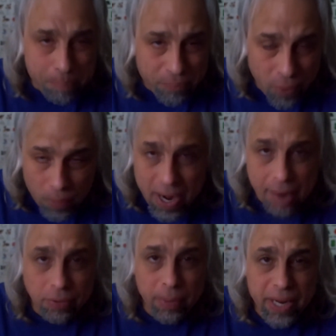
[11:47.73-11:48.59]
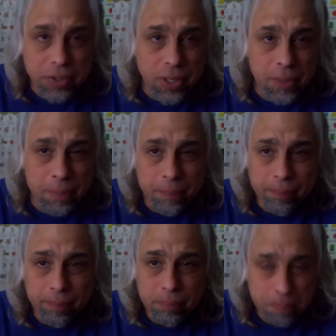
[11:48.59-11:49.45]
for whatever reason,
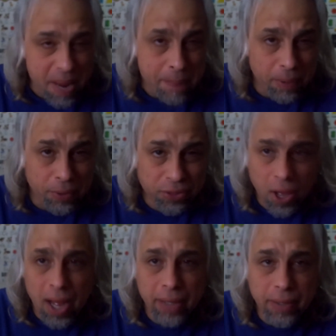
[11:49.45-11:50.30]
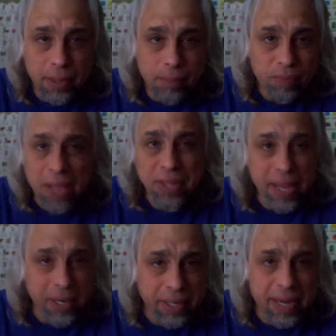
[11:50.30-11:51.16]
people thought that
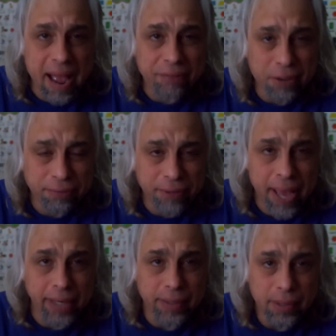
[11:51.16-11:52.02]
they didn't have to fight.